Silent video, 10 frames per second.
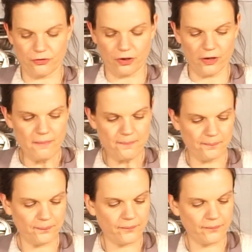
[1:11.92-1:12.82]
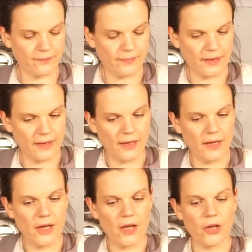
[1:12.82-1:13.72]
sugar.
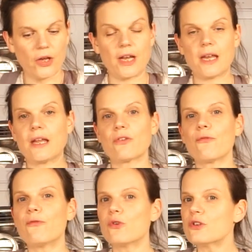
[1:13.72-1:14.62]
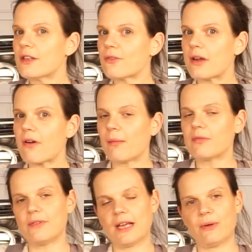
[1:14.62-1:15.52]
You're going to need 43 grams
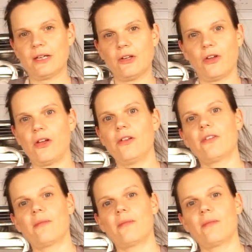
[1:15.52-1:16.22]
of liquid glucose.